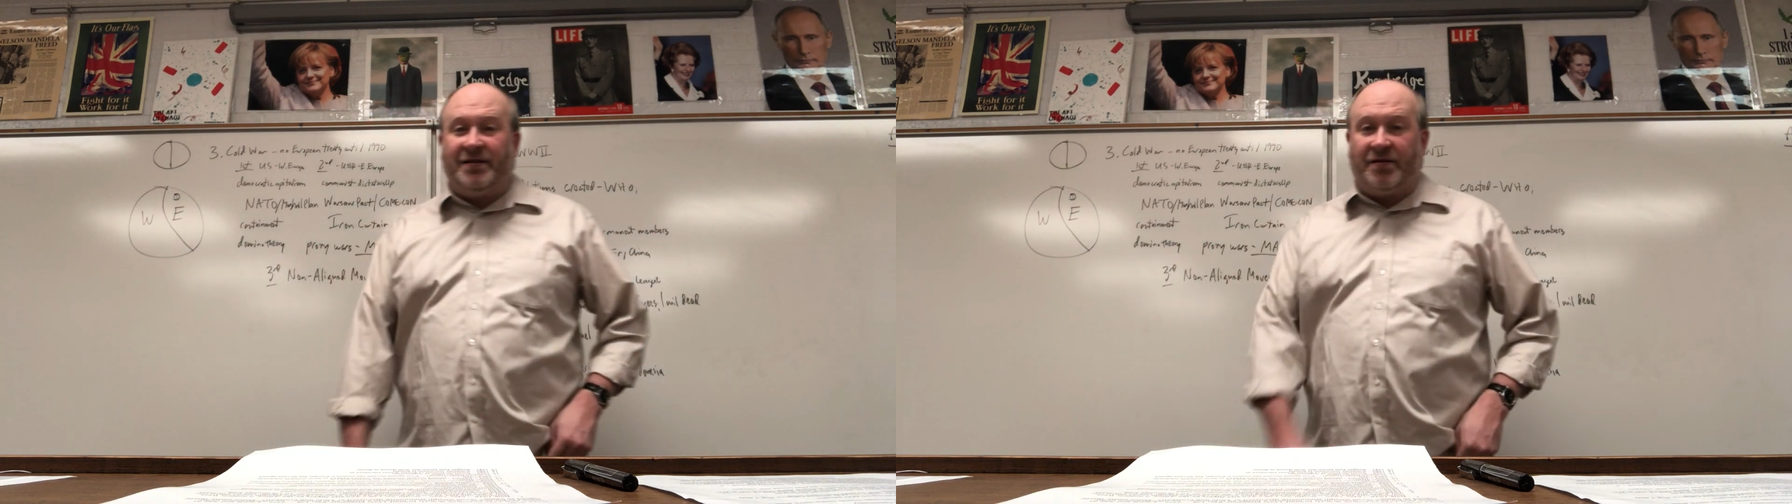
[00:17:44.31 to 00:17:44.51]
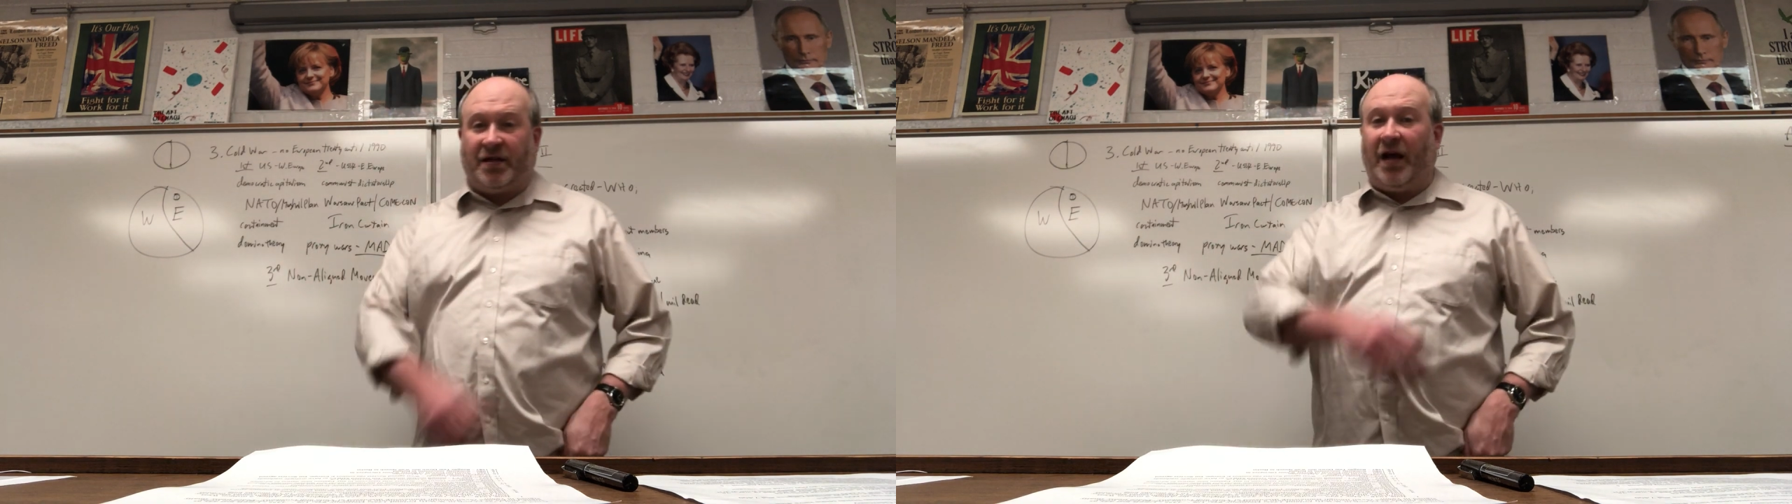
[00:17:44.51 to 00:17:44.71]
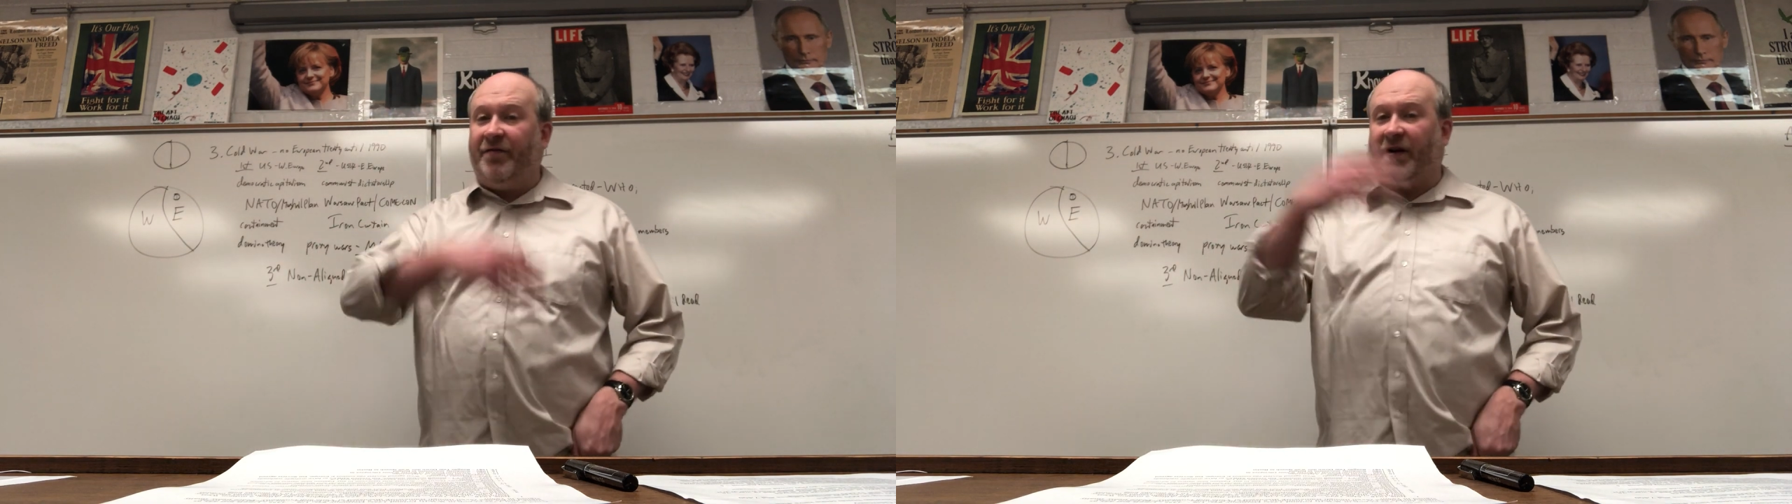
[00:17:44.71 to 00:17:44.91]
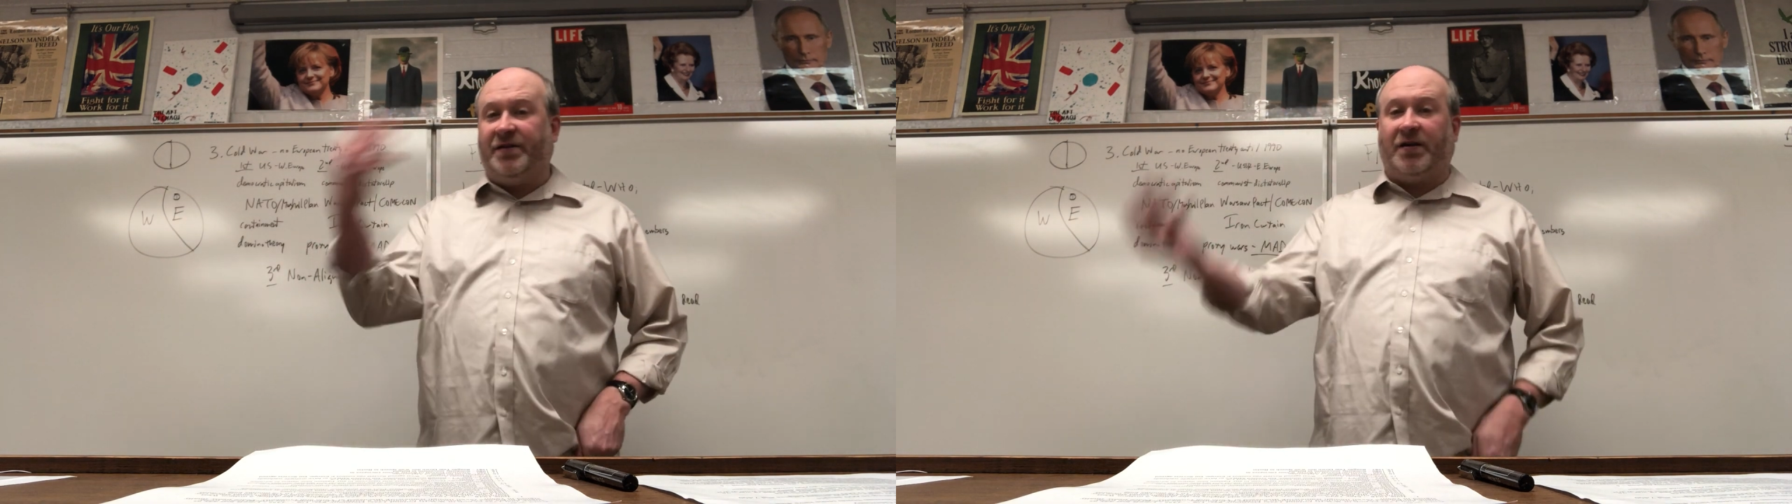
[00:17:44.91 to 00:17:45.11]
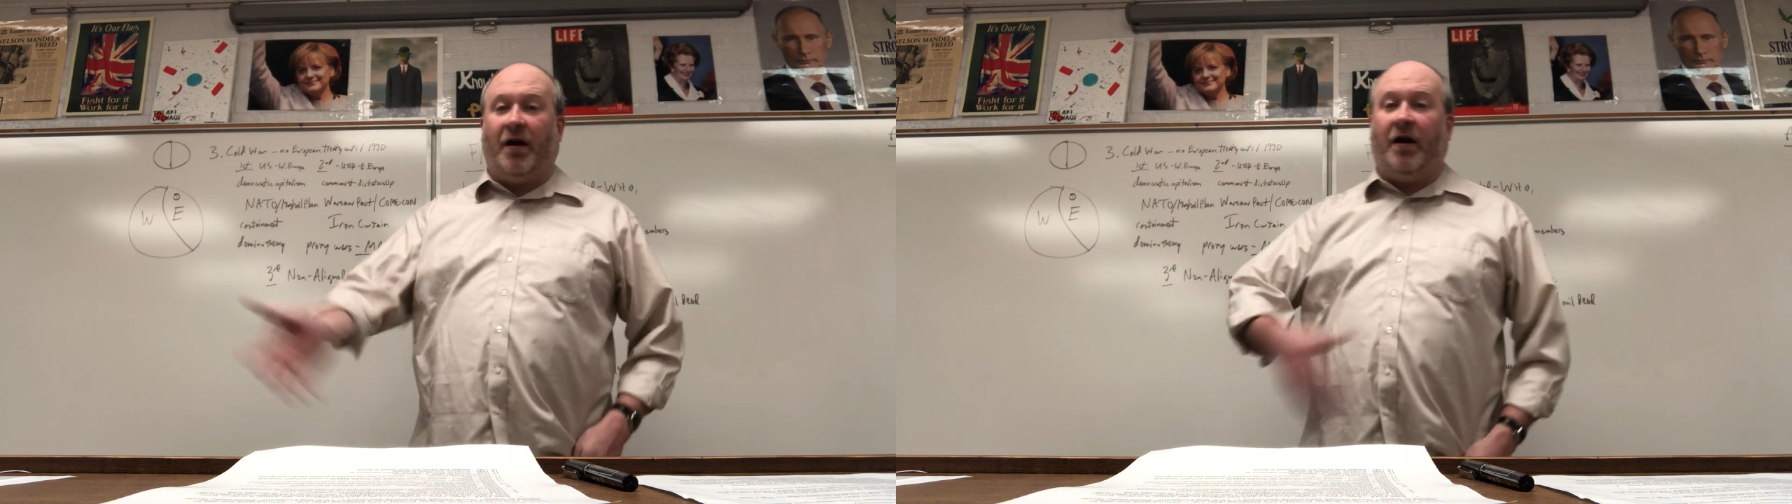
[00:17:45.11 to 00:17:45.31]
there's a lot of
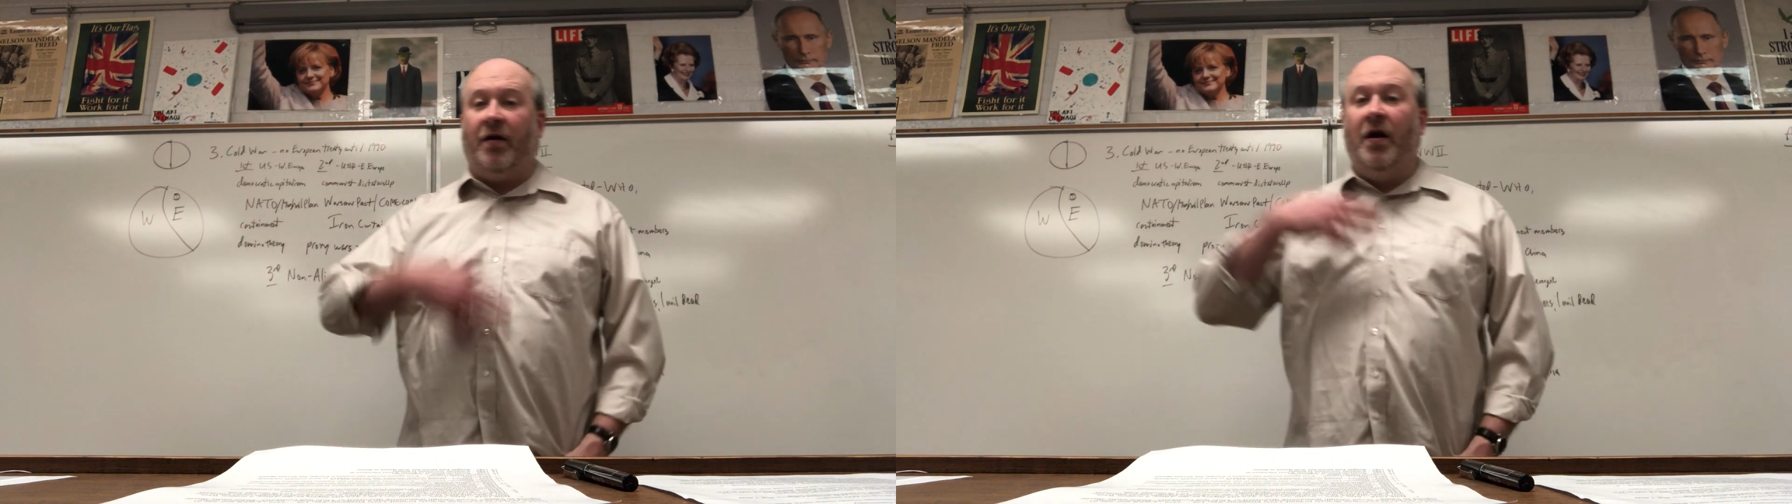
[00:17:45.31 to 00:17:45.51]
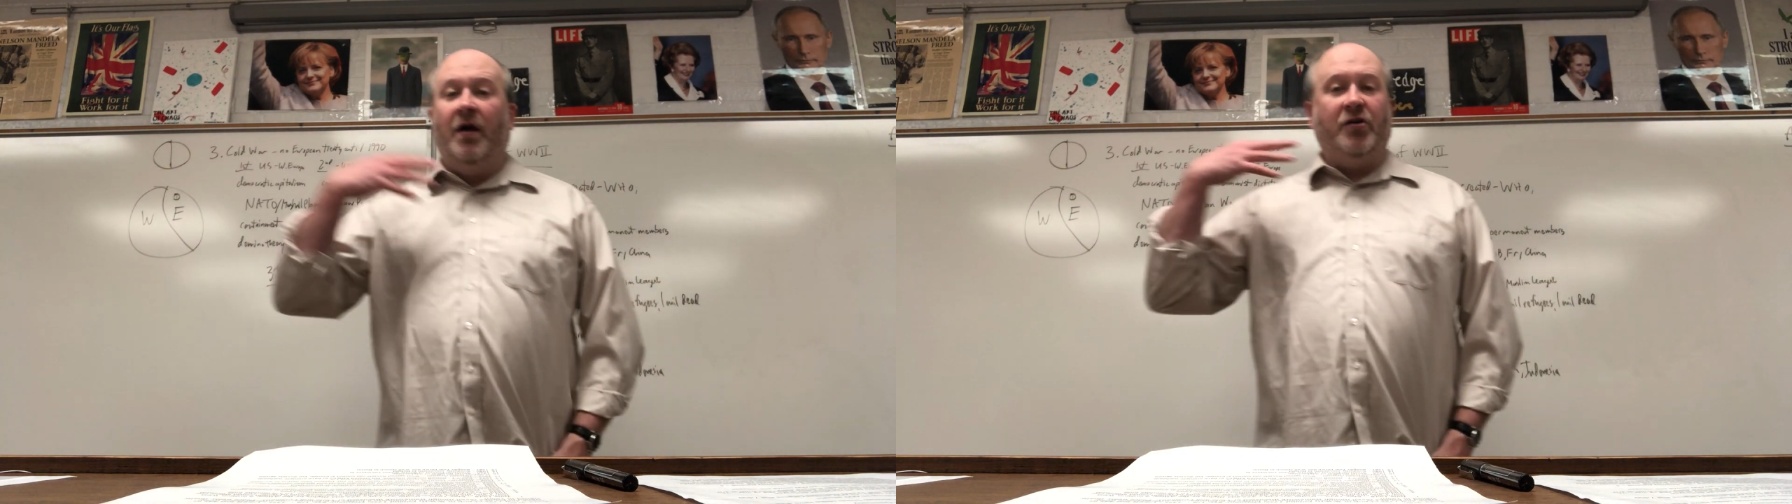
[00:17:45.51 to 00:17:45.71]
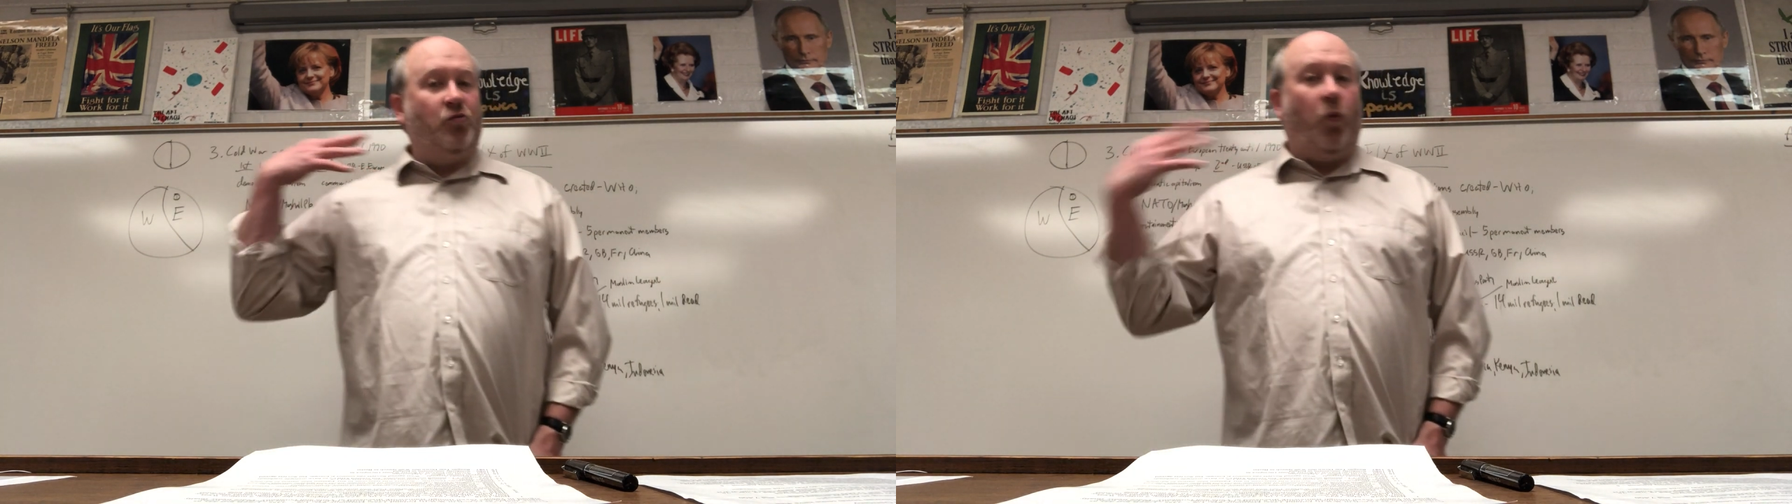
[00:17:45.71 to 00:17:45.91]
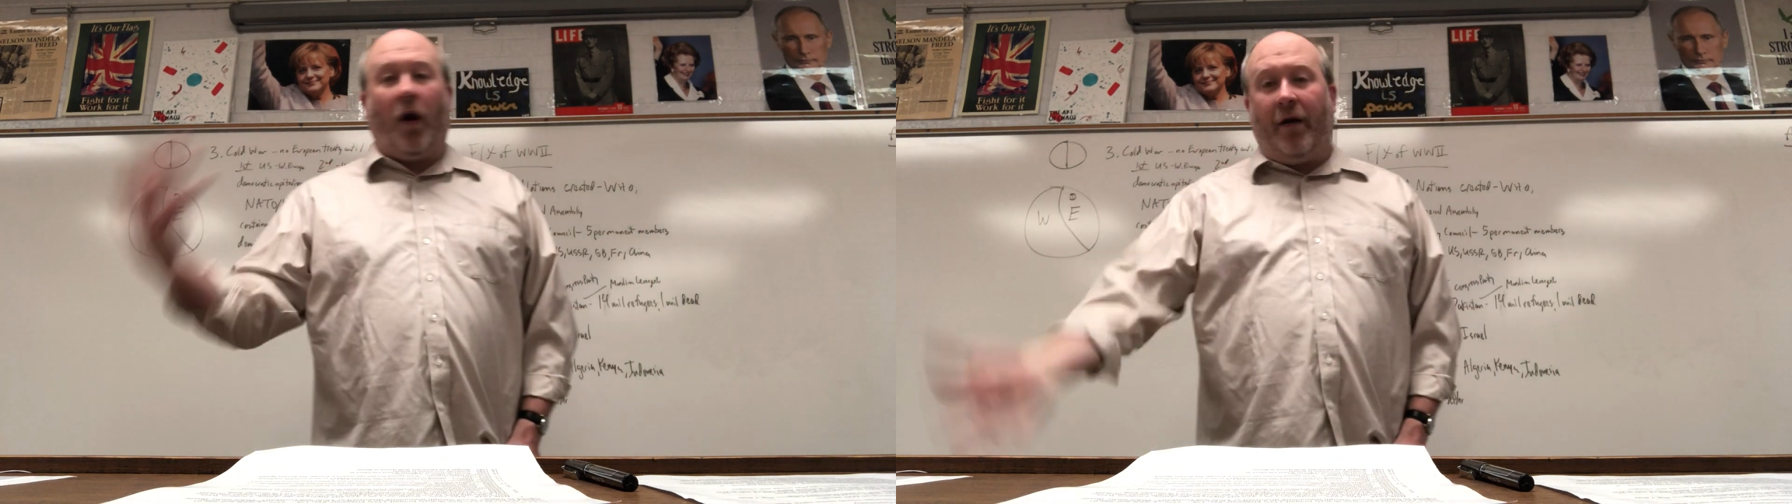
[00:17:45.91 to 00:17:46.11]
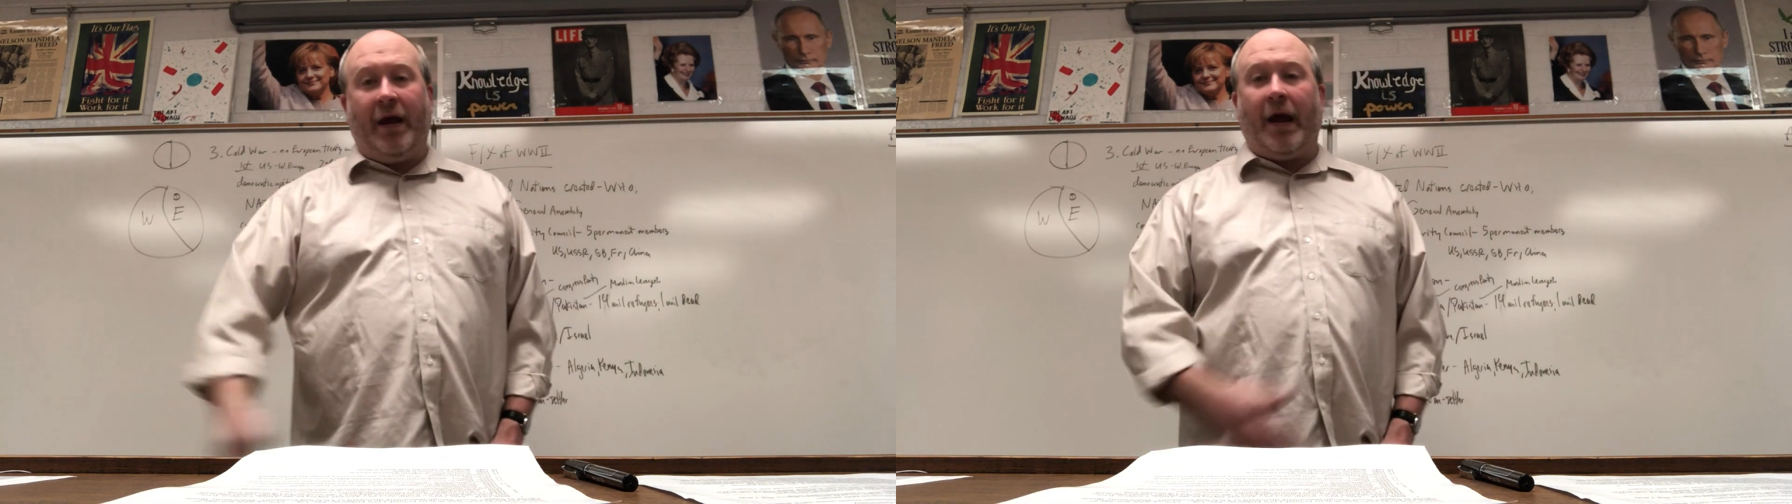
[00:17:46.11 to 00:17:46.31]
concern,
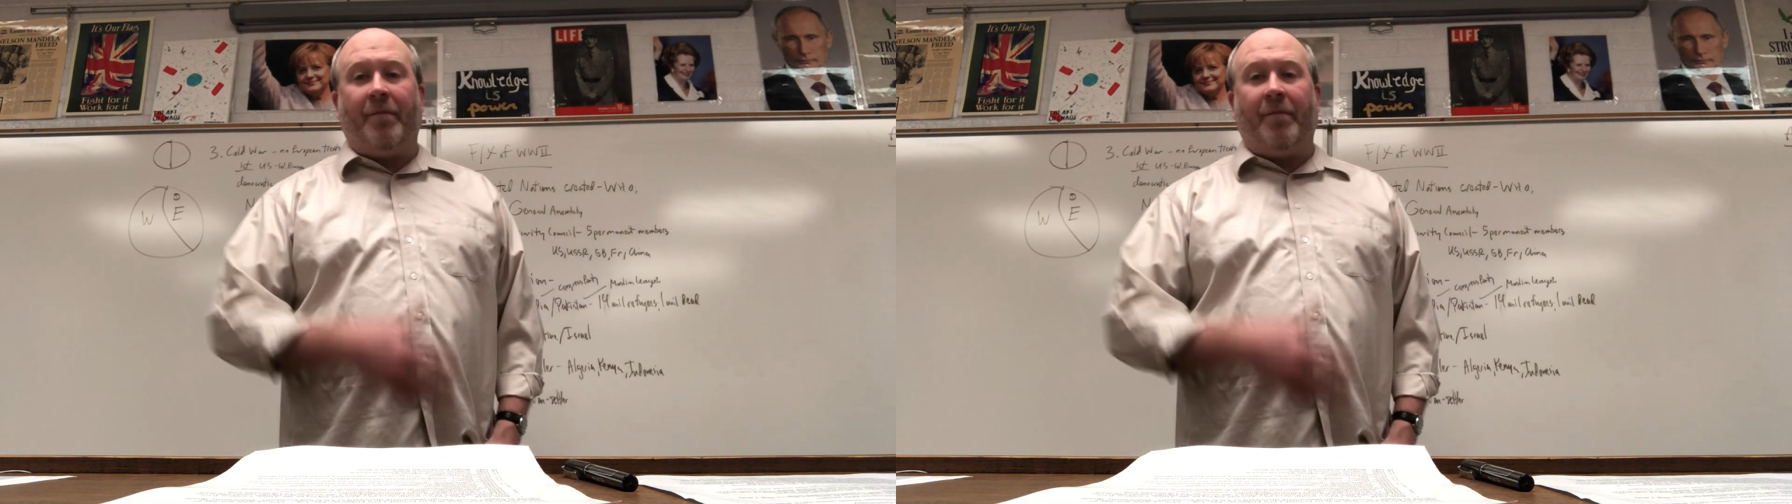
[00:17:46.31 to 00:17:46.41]
worry.